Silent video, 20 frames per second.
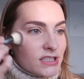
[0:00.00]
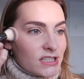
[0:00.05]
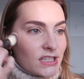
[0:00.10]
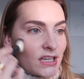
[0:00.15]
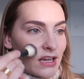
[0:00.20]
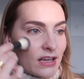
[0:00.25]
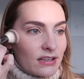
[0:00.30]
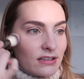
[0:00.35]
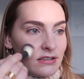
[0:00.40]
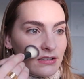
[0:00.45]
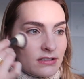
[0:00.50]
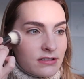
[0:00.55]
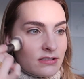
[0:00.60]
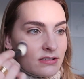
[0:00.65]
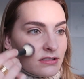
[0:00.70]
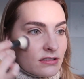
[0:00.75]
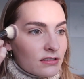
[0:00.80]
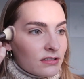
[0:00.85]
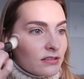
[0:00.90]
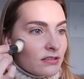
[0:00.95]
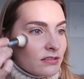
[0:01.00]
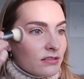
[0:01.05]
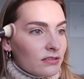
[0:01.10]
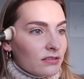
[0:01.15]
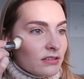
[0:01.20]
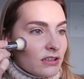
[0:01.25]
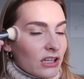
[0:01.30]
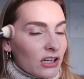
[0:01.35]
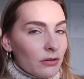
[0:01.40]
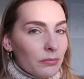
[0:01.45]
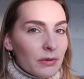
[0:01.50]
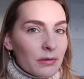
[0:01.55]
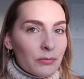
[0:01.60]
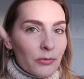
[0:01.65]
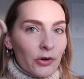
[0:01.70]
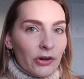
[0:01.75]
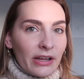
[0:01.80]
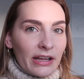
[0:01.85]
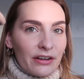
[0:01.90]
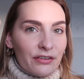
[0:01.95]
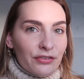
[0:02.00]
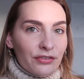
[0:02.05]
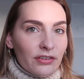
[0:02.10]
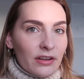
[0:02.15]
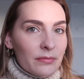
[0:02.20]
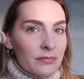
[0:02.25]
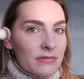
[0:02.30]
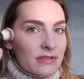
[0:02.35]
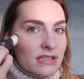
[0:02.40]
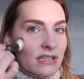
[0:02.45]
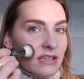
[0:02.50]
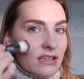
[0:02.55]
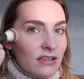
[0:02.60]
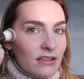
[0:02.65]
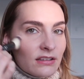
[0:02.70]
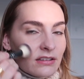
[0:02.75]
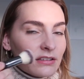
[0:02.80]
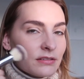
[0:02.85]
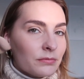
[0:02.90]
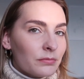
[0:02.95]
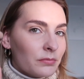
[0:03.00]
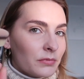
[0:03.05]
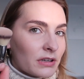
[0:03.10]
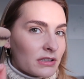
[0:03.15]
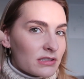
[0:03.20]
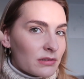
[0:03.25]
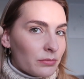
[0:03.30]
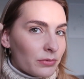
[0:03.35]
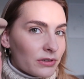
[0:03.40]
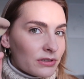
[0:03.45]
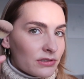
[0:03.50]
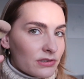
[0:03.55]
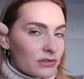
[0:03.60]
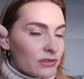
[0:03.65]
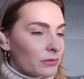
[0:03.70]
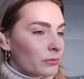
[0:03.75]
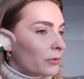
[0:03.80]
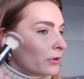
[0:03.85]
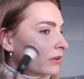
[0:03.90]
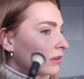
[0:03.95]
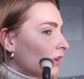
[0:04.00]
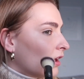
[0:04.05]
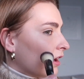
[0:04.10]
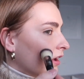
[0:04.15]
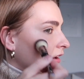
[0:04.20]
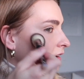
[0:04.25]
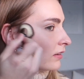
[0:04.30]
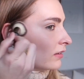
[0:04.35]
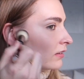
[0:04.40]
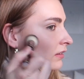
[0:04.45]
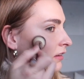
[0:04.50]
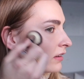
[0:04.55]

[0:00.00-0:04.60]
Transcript: dense, a little bit more like flimsy because the, the bristles are more long